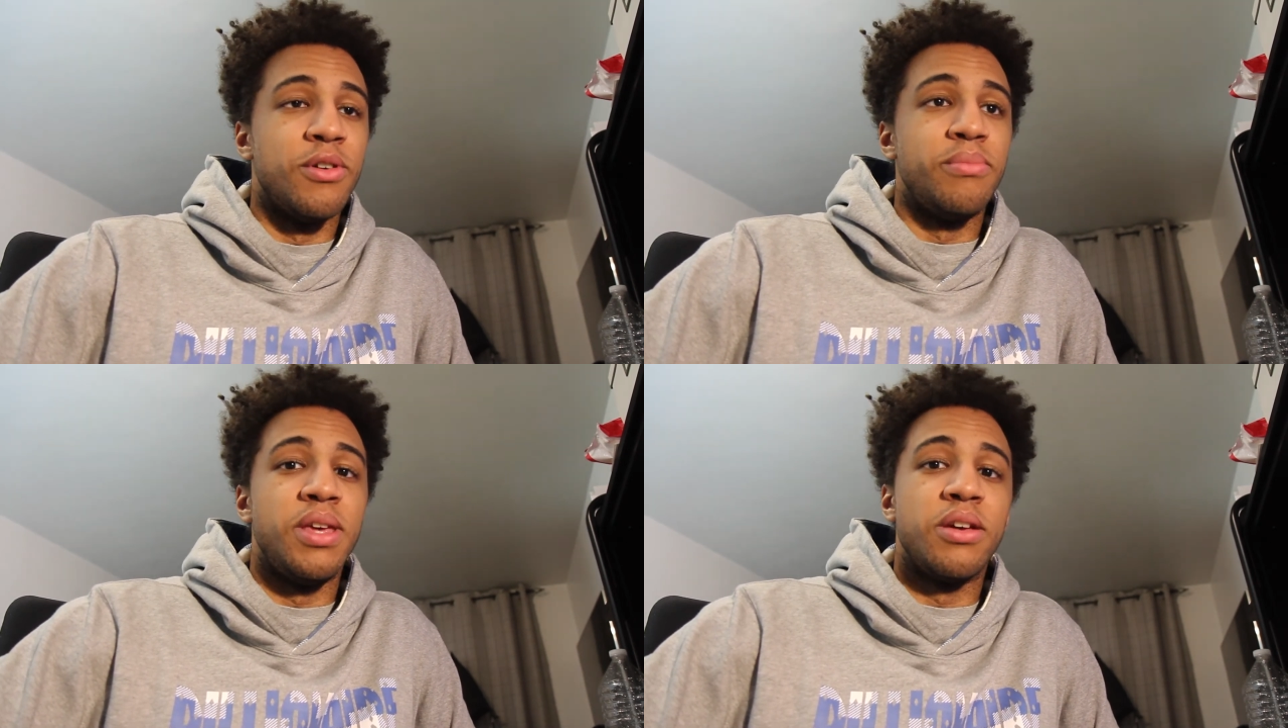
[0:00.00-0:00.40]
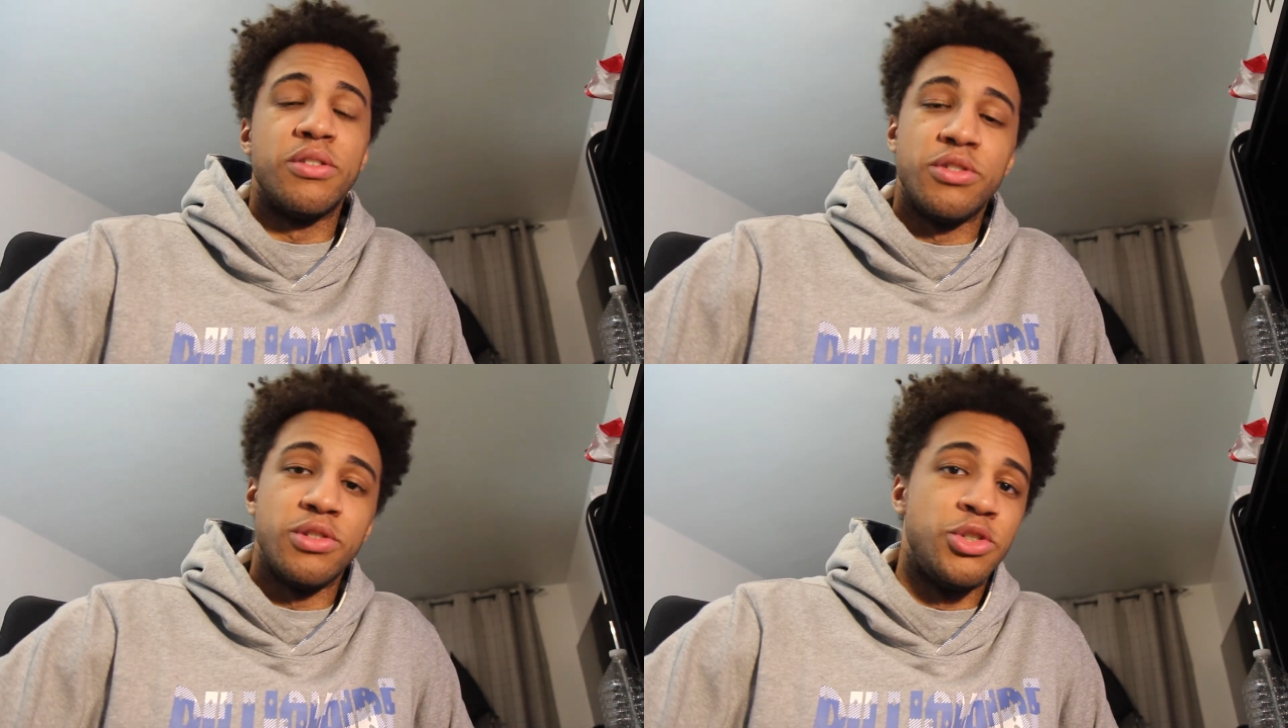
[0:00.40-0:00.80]
not being
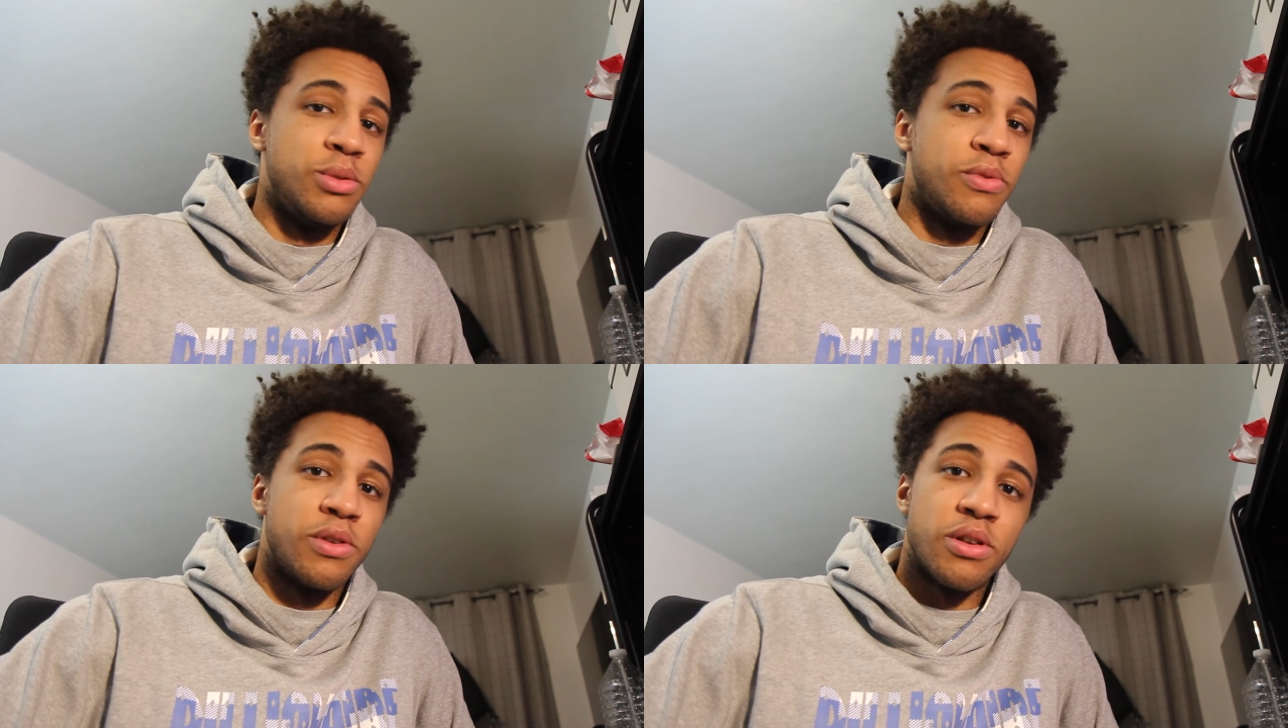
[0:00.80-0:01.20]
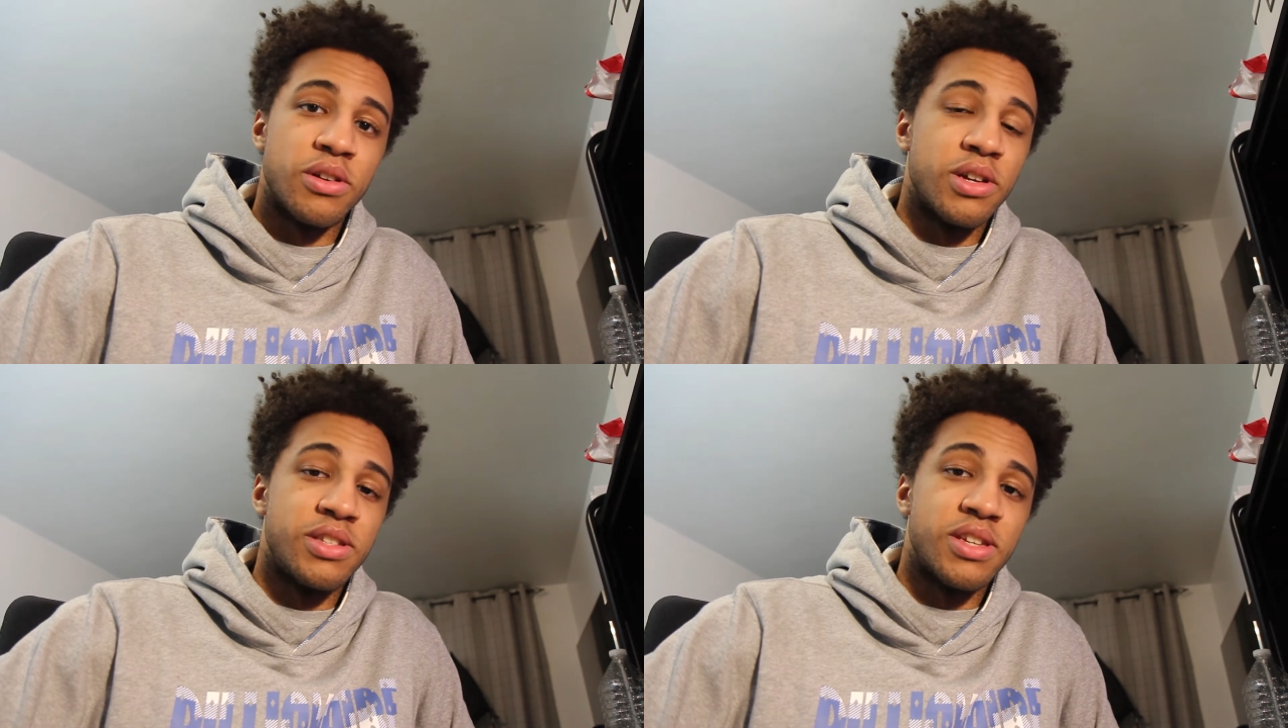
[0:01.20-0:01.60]
on YouTube for
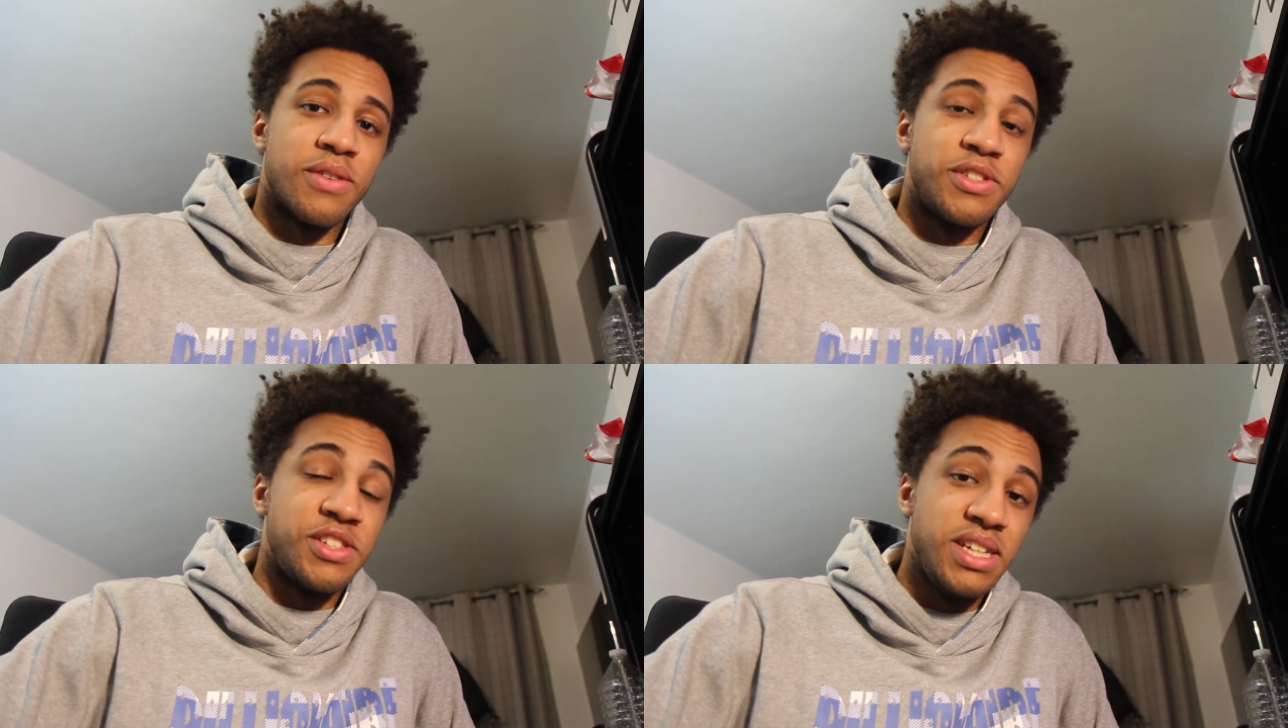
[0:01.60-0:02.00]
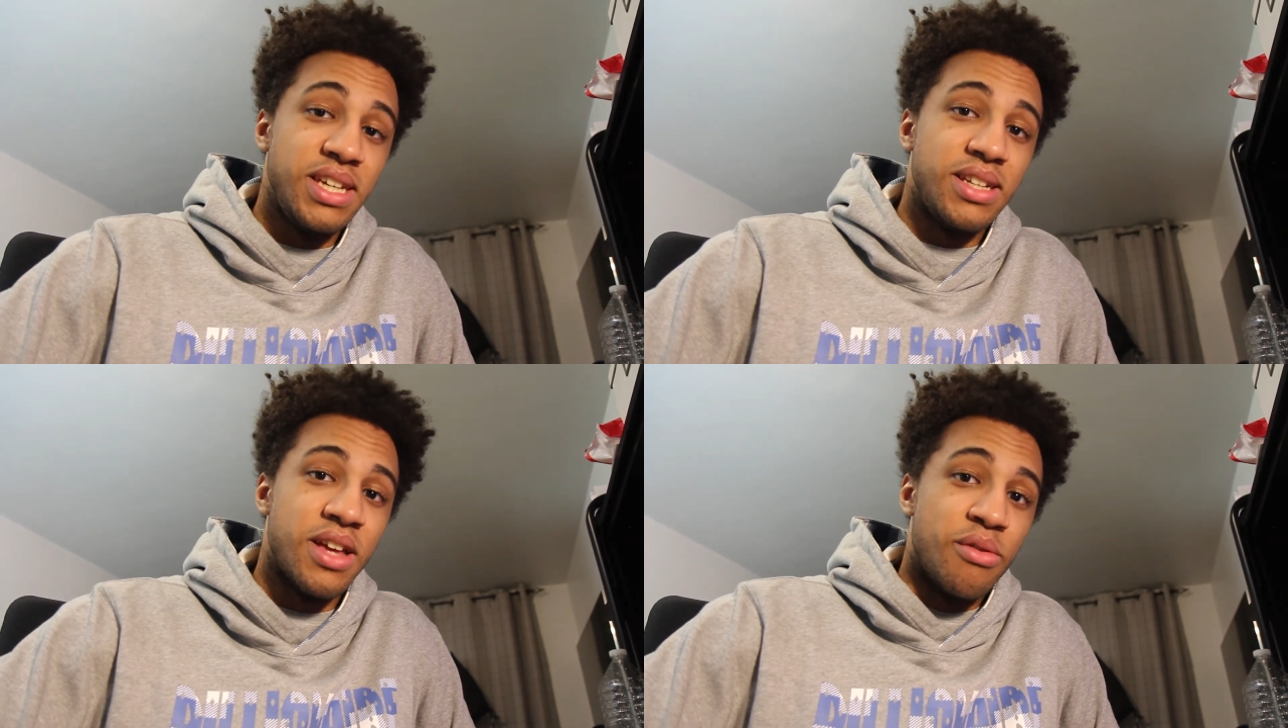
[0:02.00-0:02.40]
longer to have
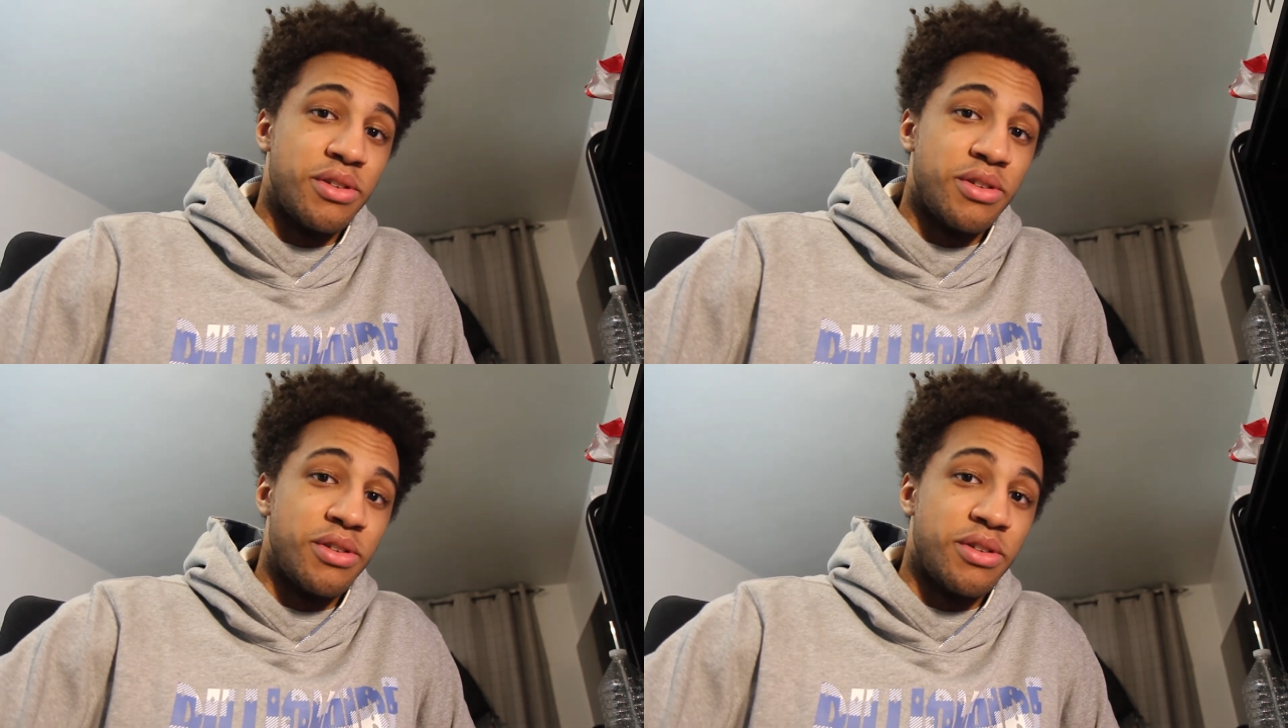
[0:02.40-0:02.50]
seen